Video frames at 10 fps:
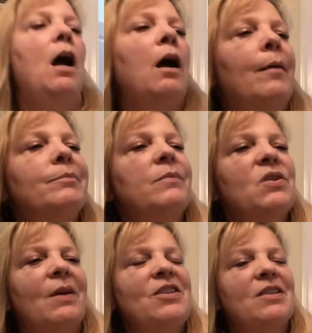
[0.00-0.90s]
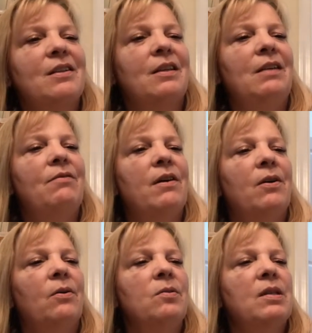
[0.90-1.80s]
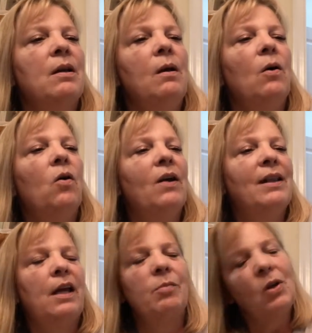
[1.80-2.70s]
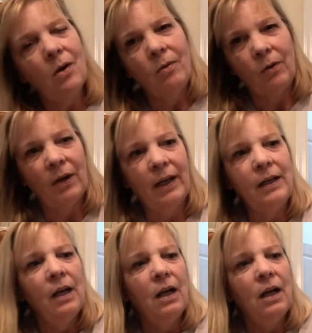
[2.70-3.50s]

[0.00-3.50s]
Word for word: Um, so I just leave those or I label over it.